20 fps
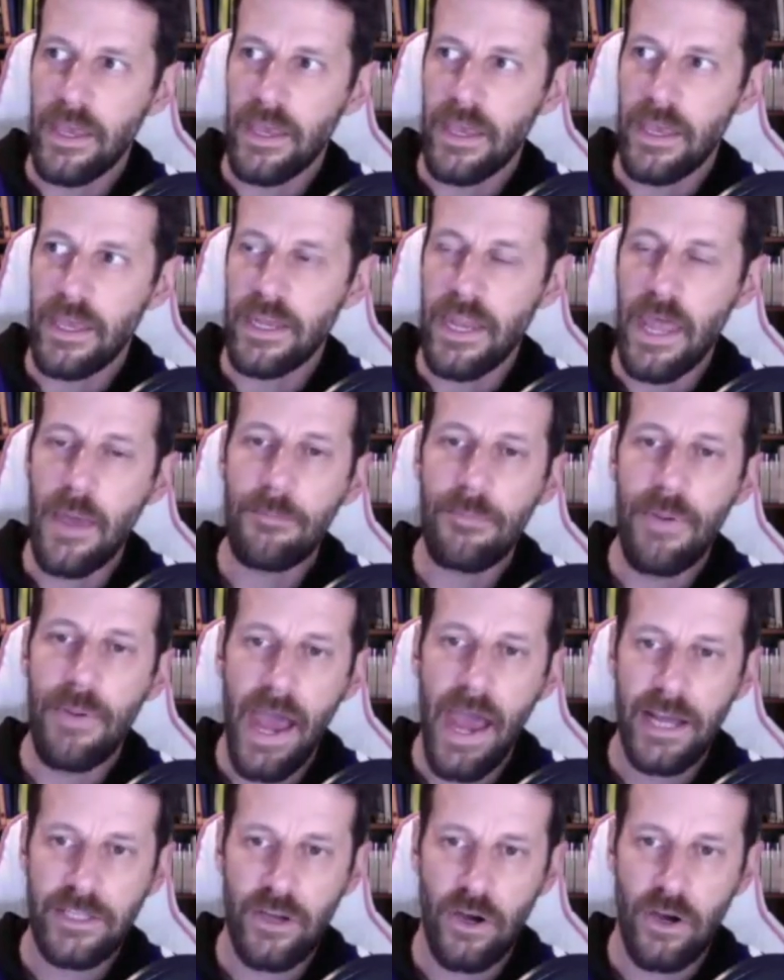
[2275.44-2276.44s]
an
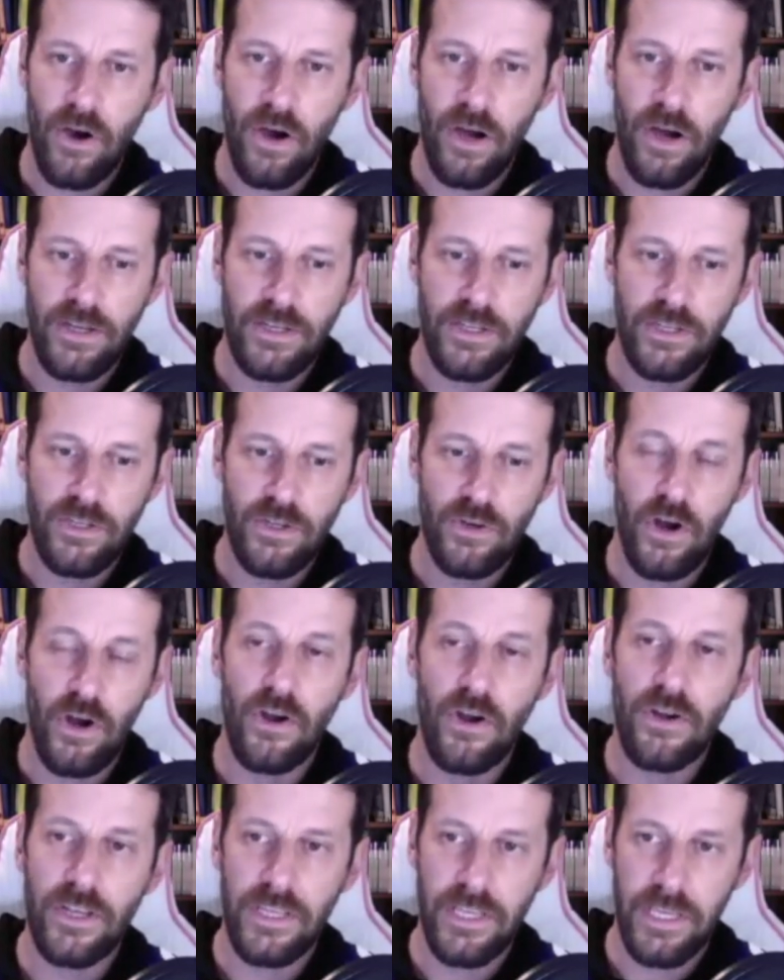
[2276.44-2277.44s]
impact on your
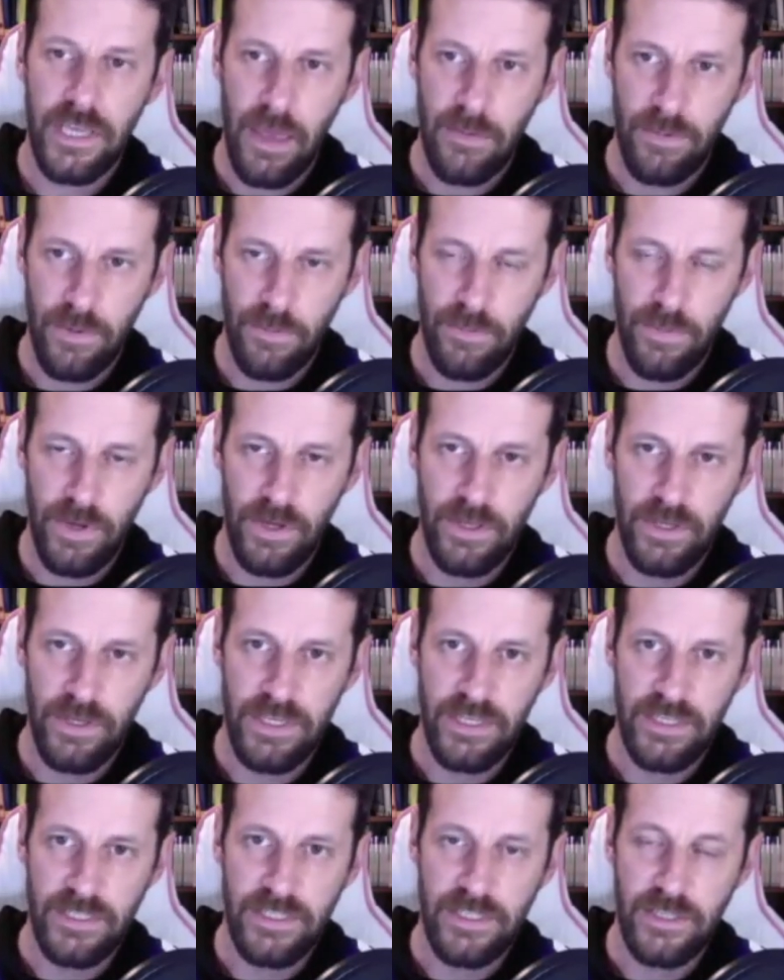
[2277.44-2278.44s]
earning
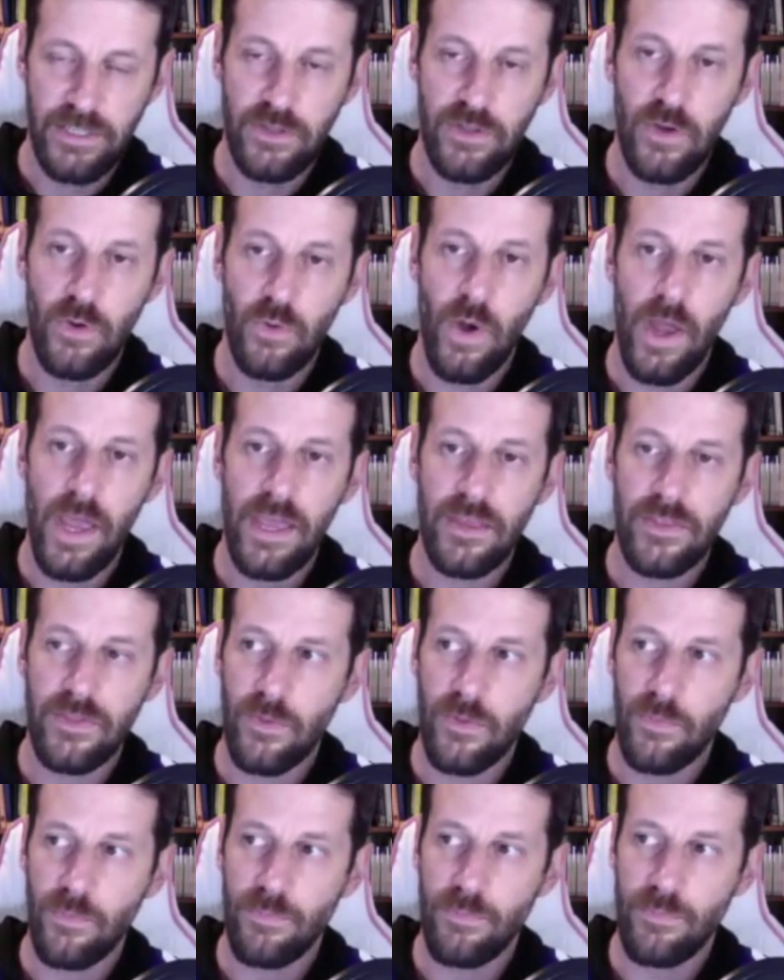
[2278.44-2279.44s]
capabilities the way
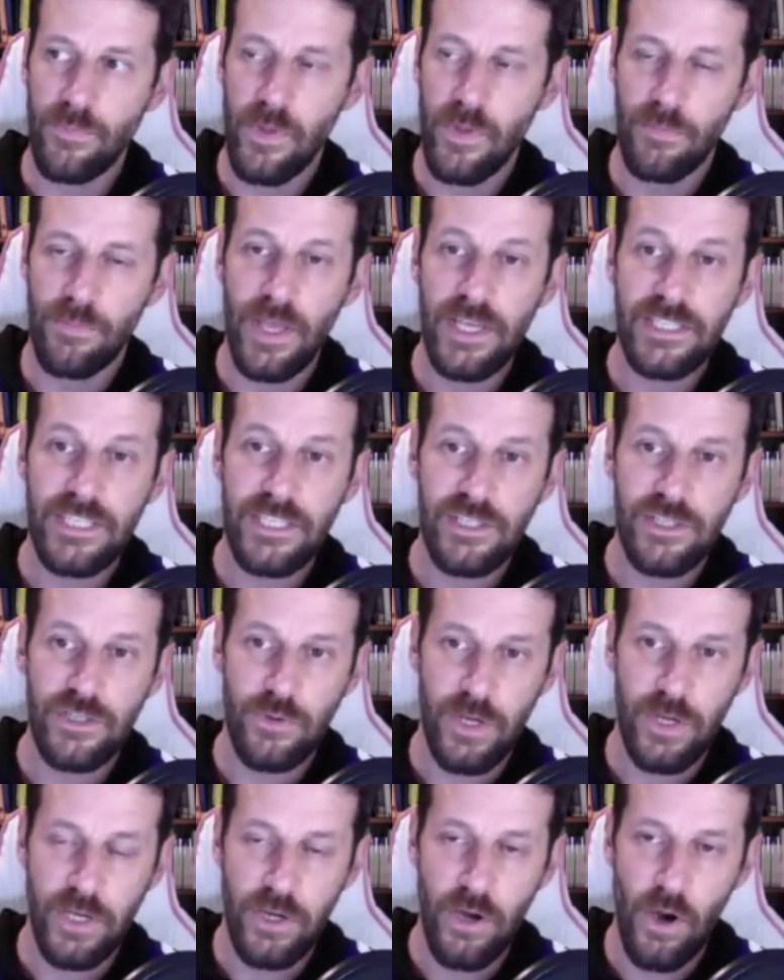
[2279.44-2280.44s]
the the places
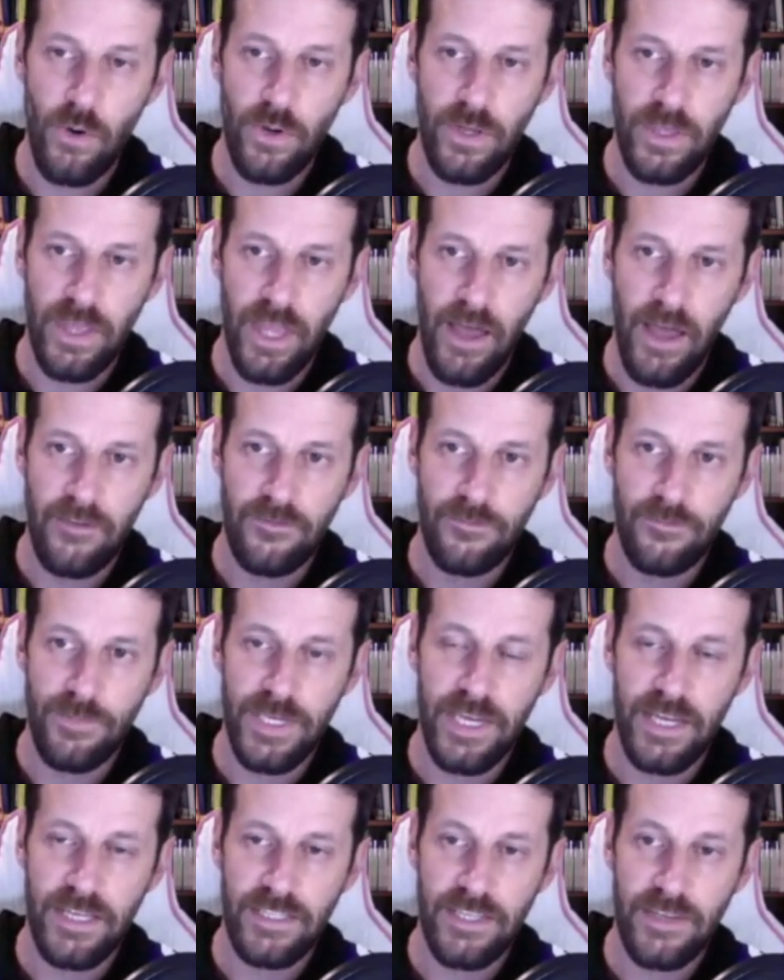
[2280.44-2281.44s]
you can go in life
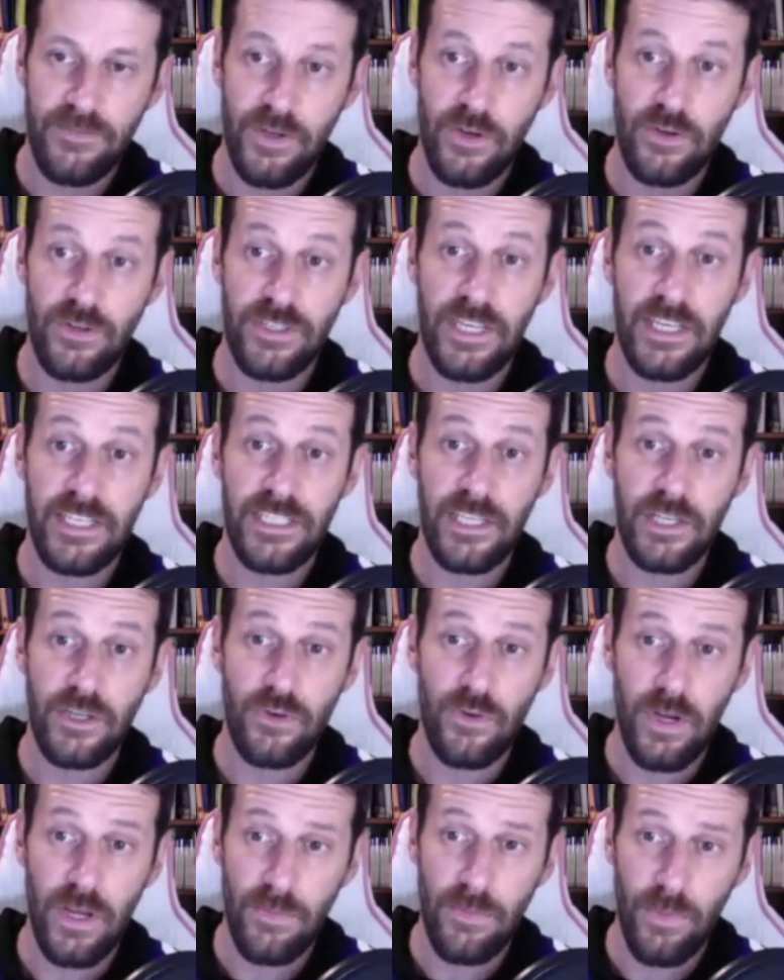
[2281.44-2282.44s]
because if you're
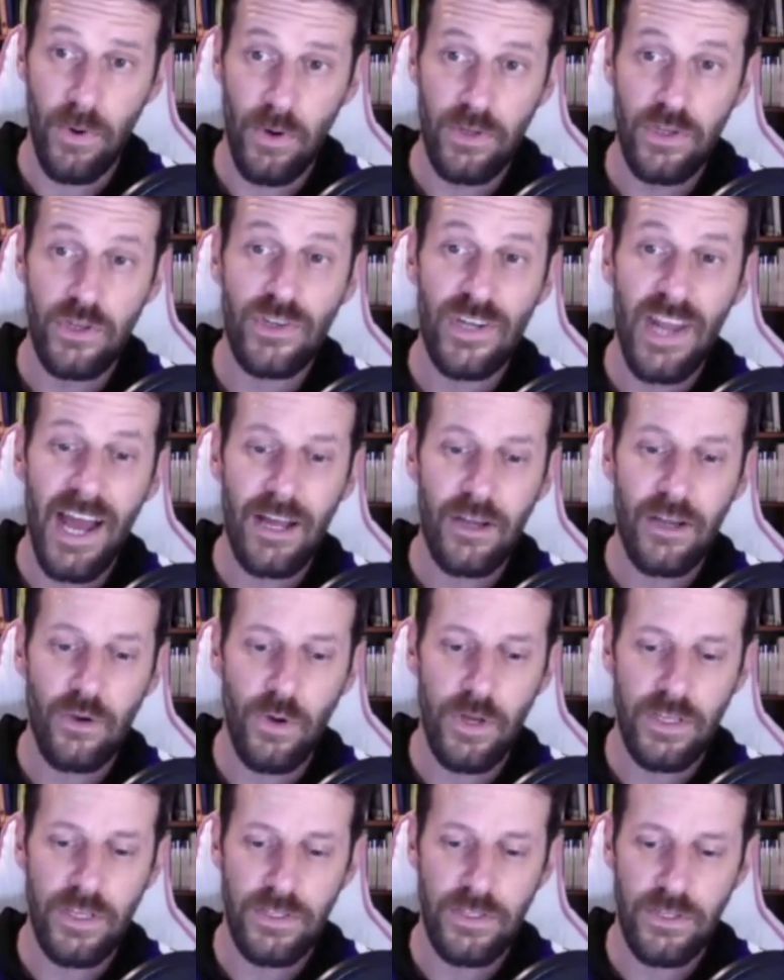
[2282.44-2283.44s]
disagreeable you're not going